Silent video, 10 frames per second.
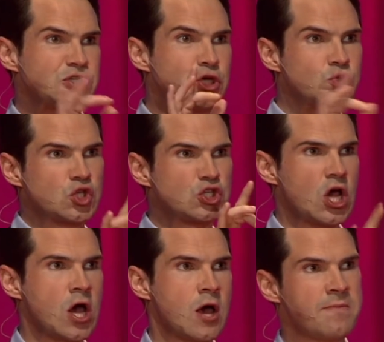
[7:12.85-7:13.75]
to use the
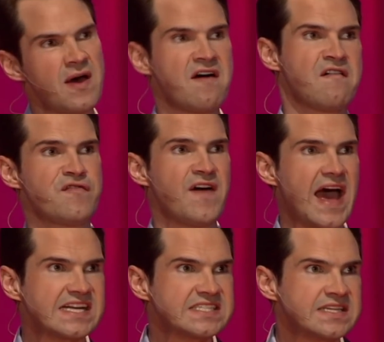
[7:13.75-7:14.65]
term
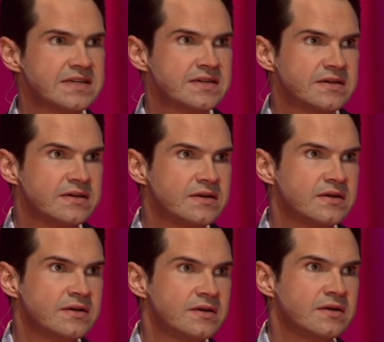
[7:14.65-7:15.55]
fat.
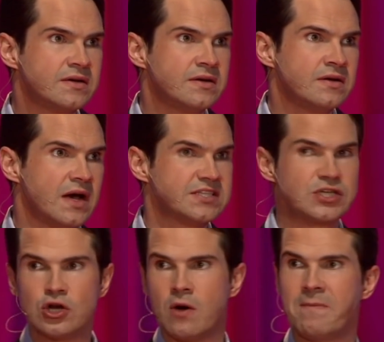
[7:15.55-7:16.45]
I said, you're
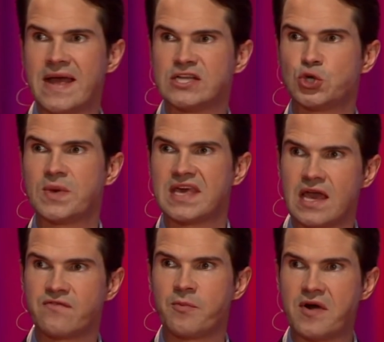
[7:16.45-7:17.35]
not meant to eat cake
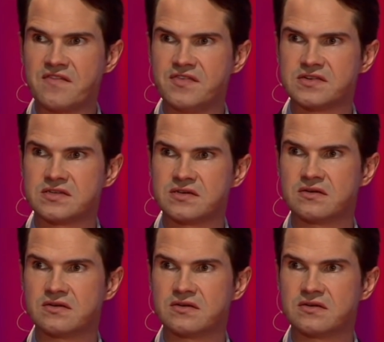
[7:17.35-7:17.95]
for breakfast.